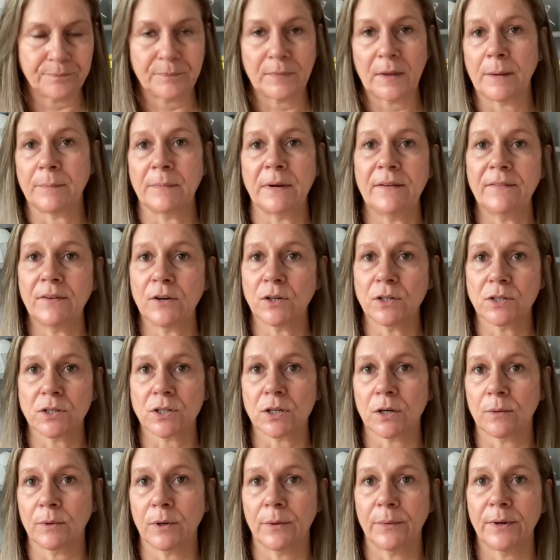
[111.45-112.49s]
I'm never going to
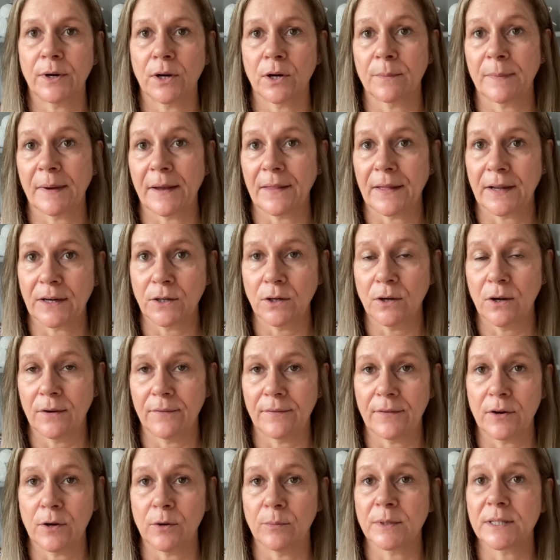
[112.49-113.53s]
stop going on about that new living
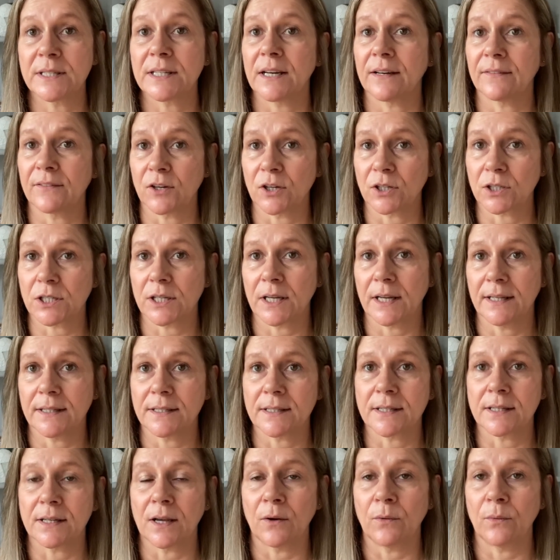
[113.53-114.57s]
room until I've got it.
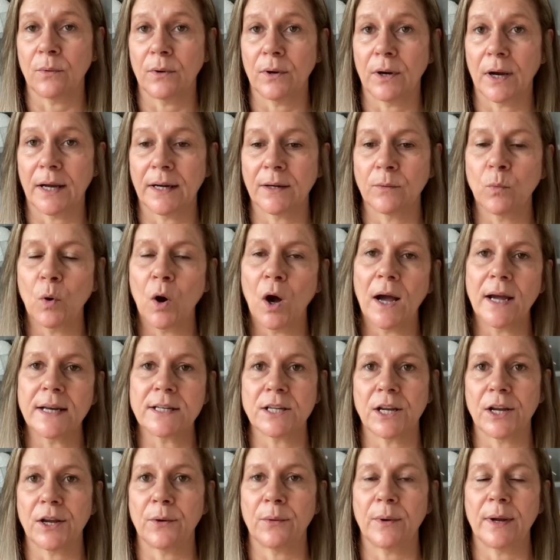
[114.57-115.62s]
So, and what I
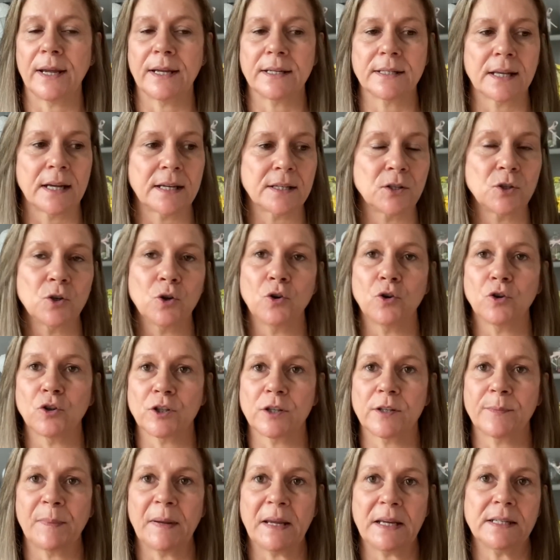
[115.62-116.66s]
do is I
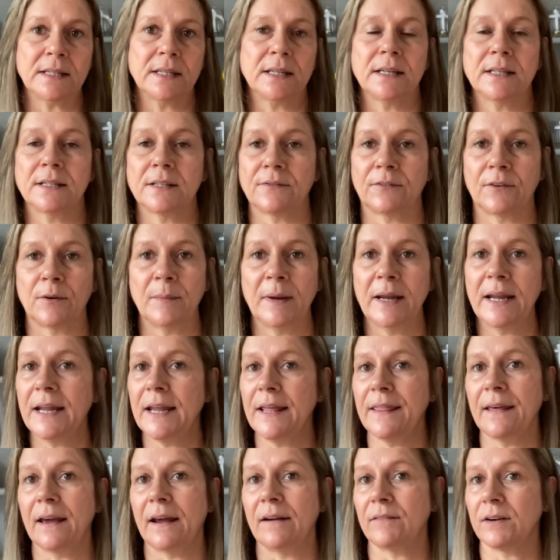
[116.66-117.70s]
source pieces from
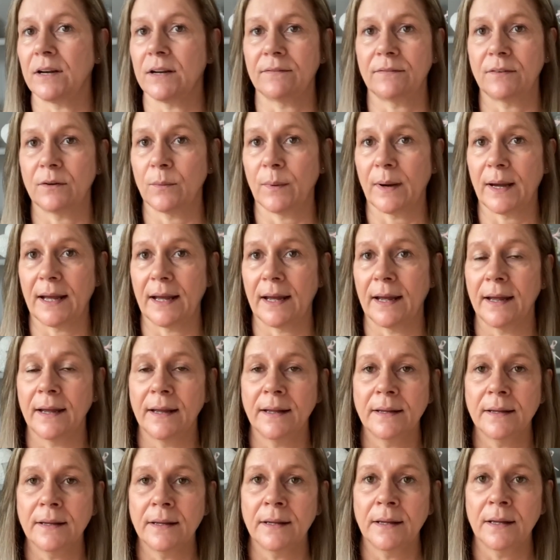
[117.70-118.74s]
here, there and everywhere,
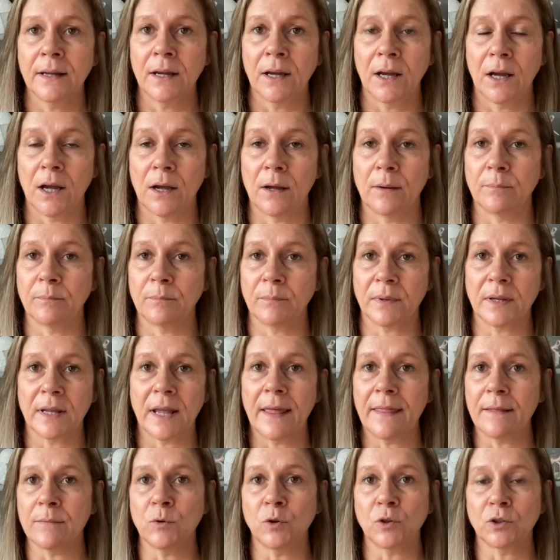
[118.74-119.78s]

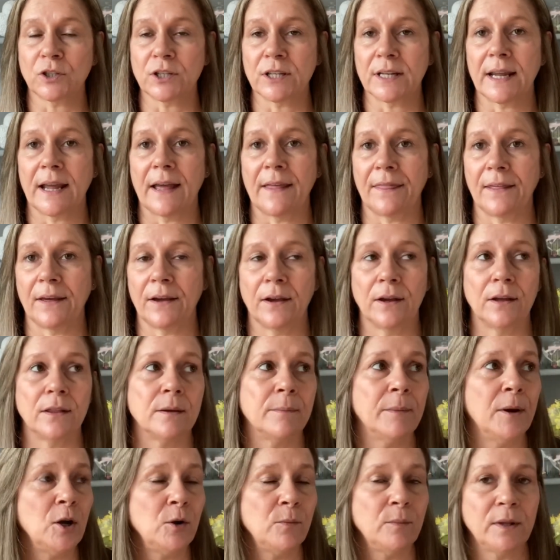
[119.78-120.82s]
get them all together. At the
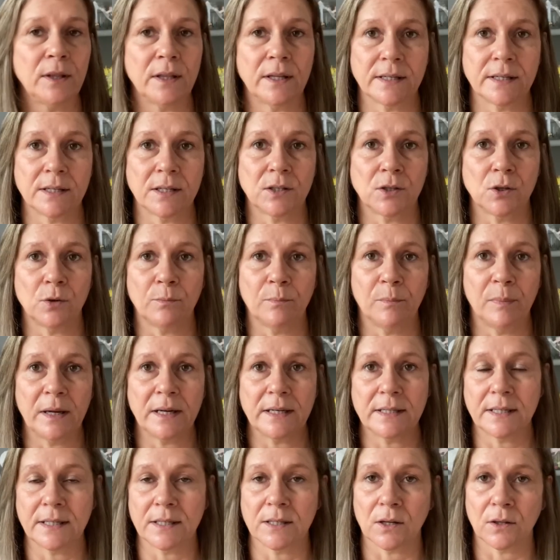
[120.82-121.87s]
moment, some
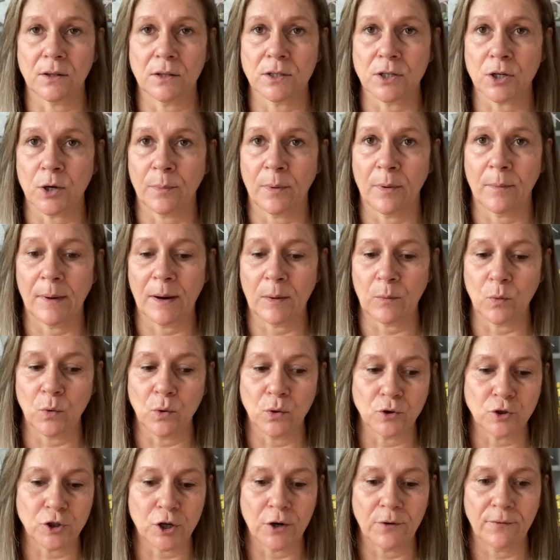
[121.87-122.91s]
pieces on the top of my
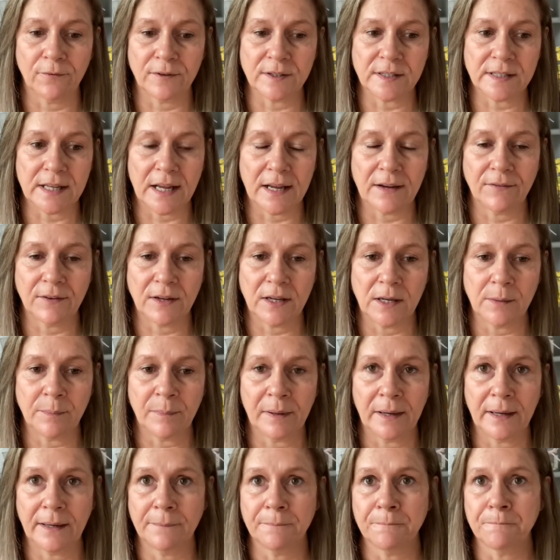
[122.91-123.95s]
wardrobe for
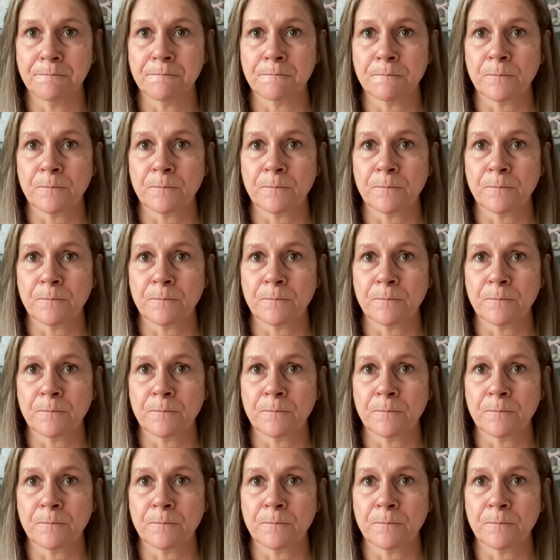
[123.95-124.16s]
safekeeping.